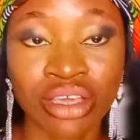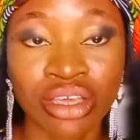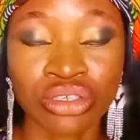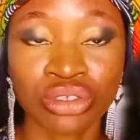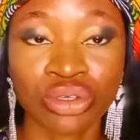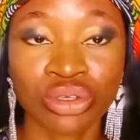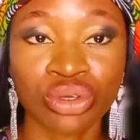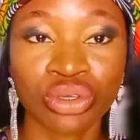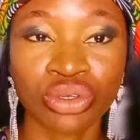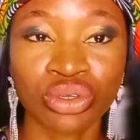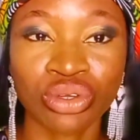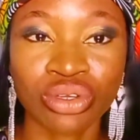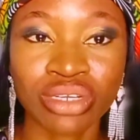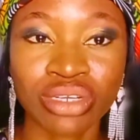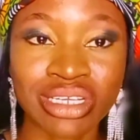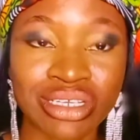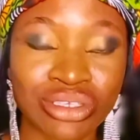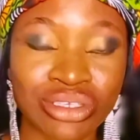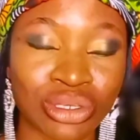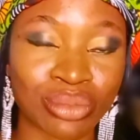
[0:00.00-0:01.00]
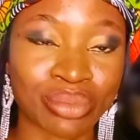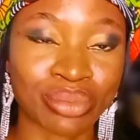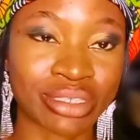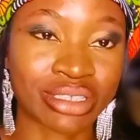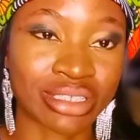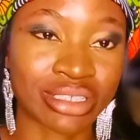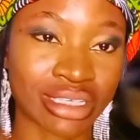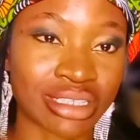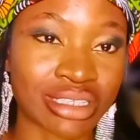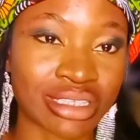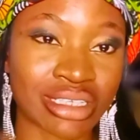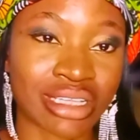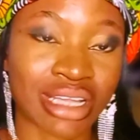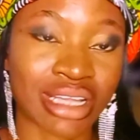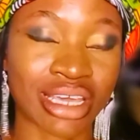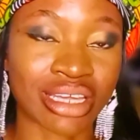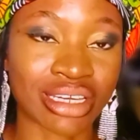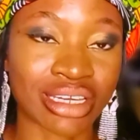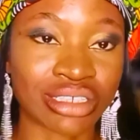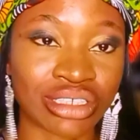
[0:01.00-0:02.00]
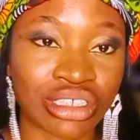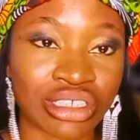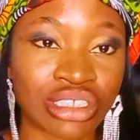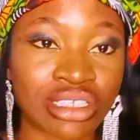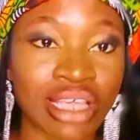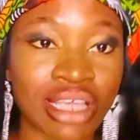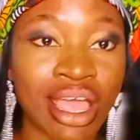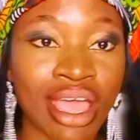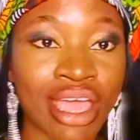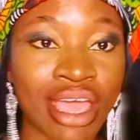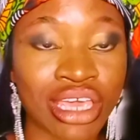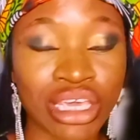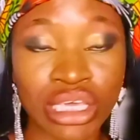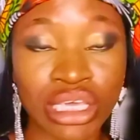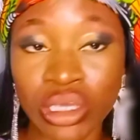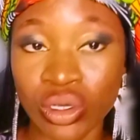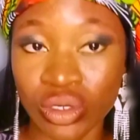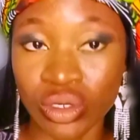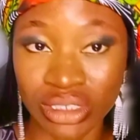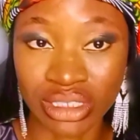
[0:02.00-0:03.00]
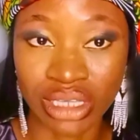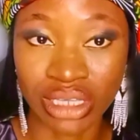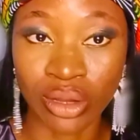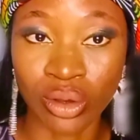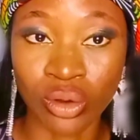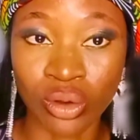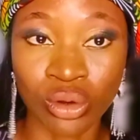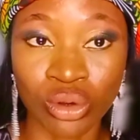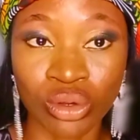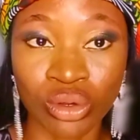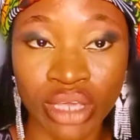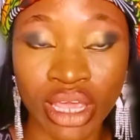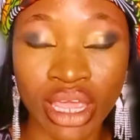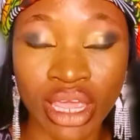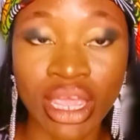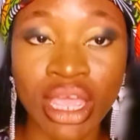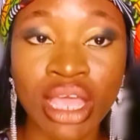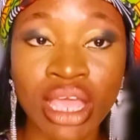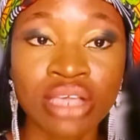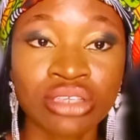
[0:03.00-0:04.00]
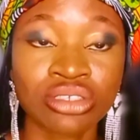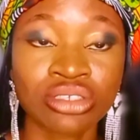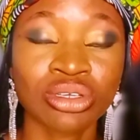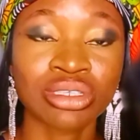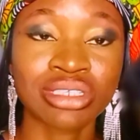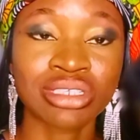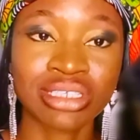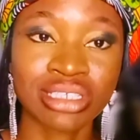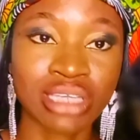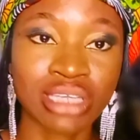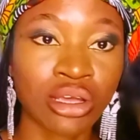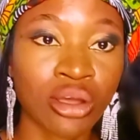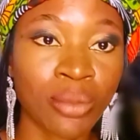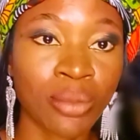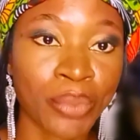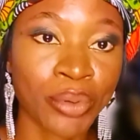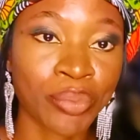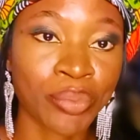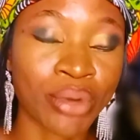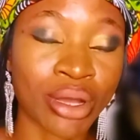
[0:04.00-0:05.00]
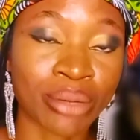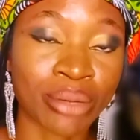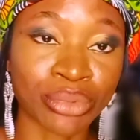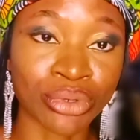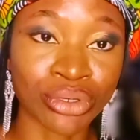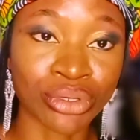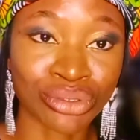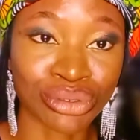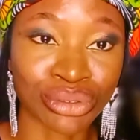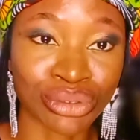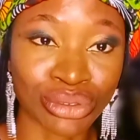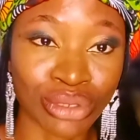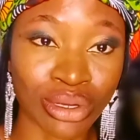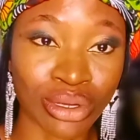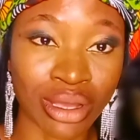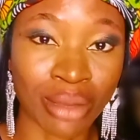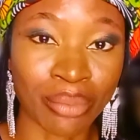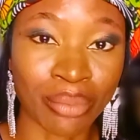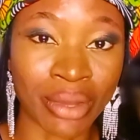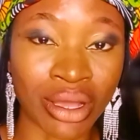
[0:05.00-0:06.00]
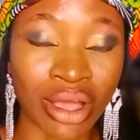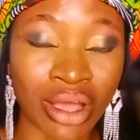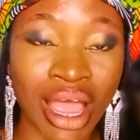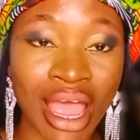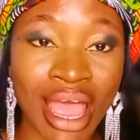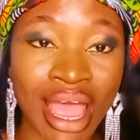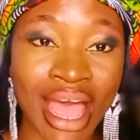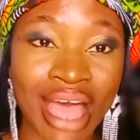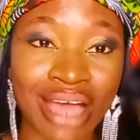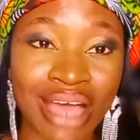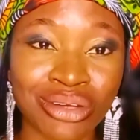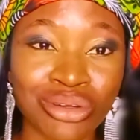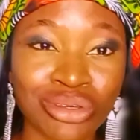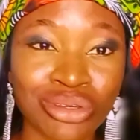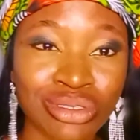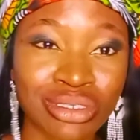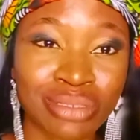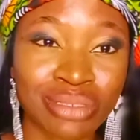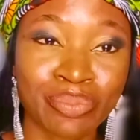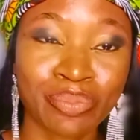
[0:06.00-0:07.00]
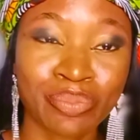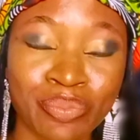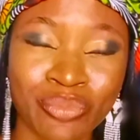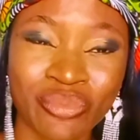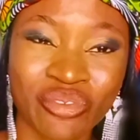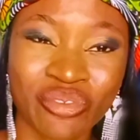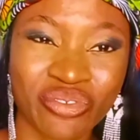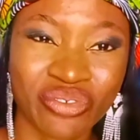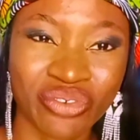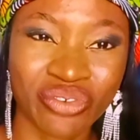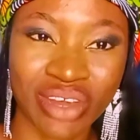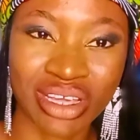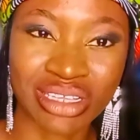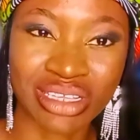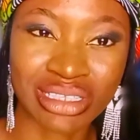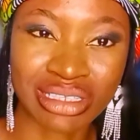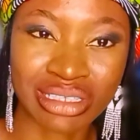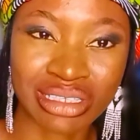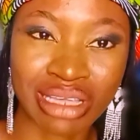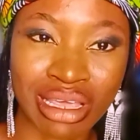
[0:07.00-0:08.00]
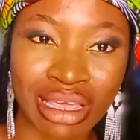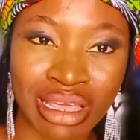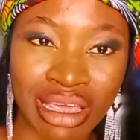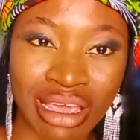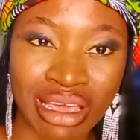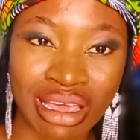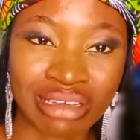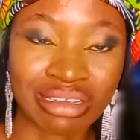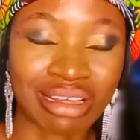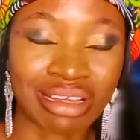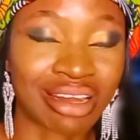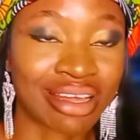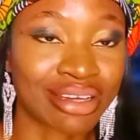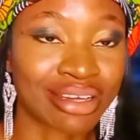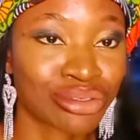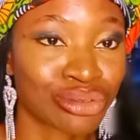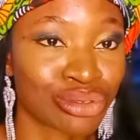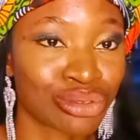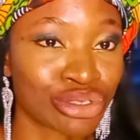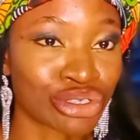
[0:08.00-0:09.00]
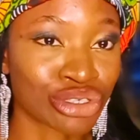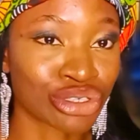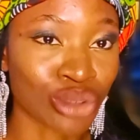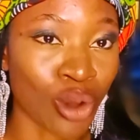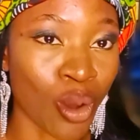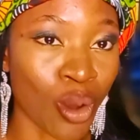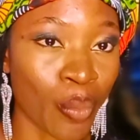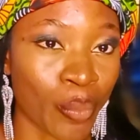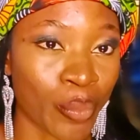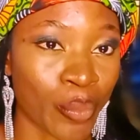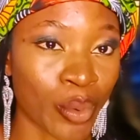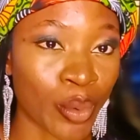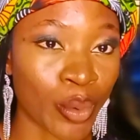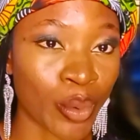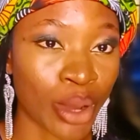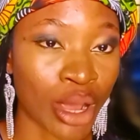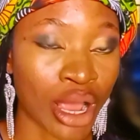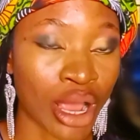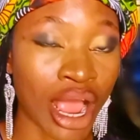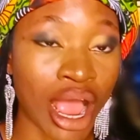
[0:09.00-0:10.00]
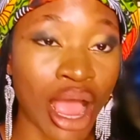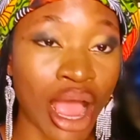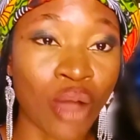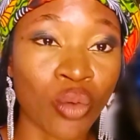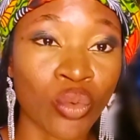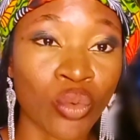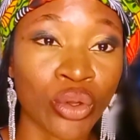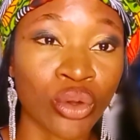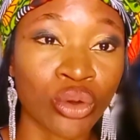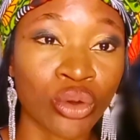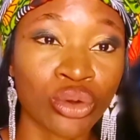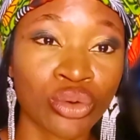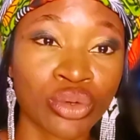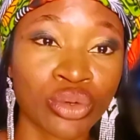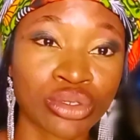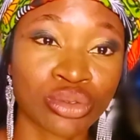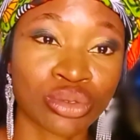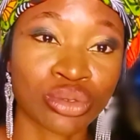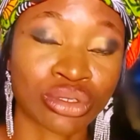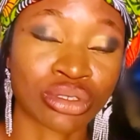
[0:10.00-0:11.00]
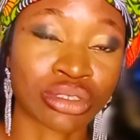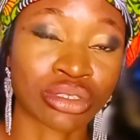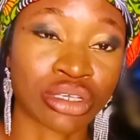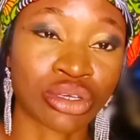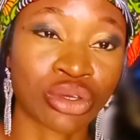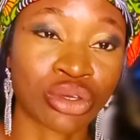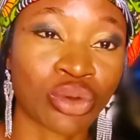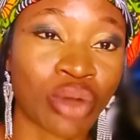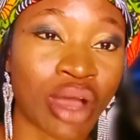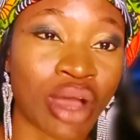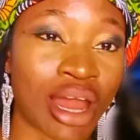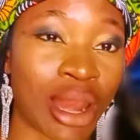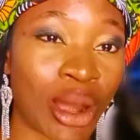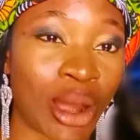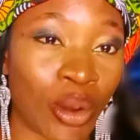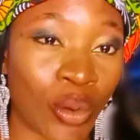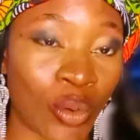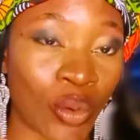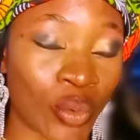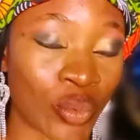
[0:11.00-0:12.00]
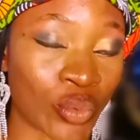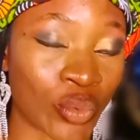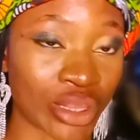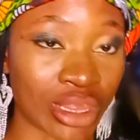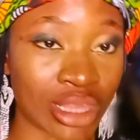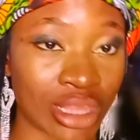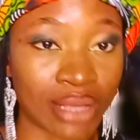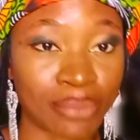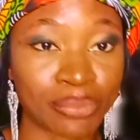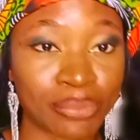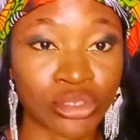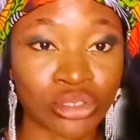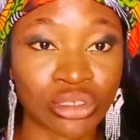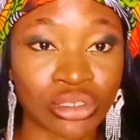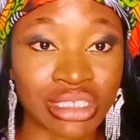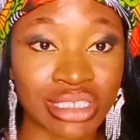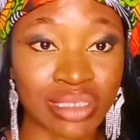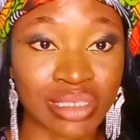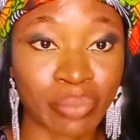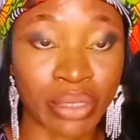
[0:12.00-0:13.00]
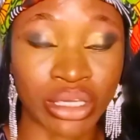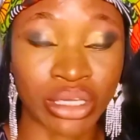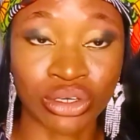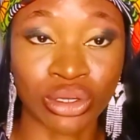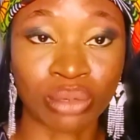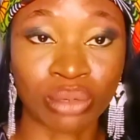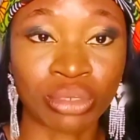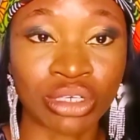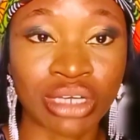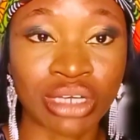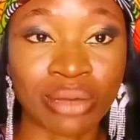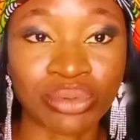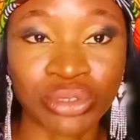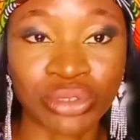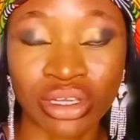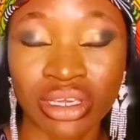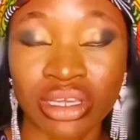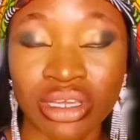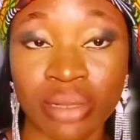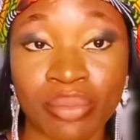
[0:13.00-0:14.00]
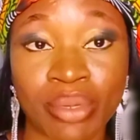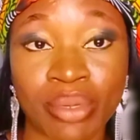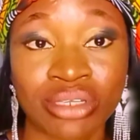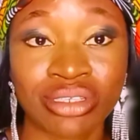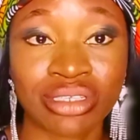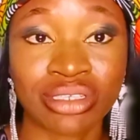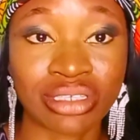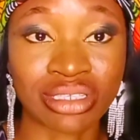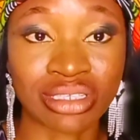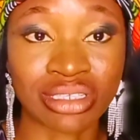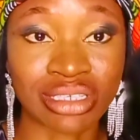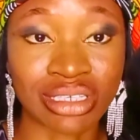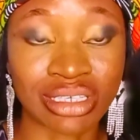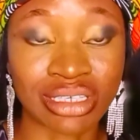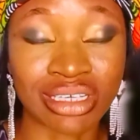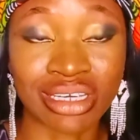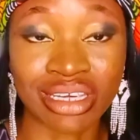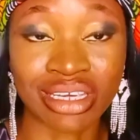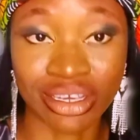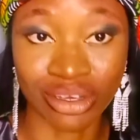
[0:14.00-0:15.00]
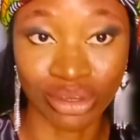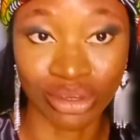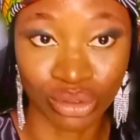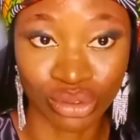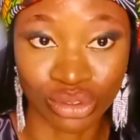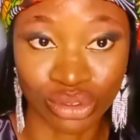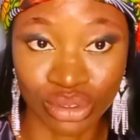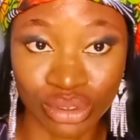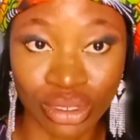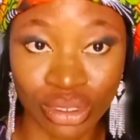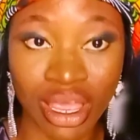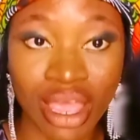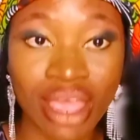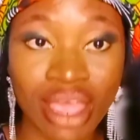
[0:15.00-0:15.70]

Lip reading: So you don't need some certain energies in your circle, okay? So the second people I'm going to talk about are those friends that like to shop and we always want to take you along with them to spend your money. I'm talking about these girls.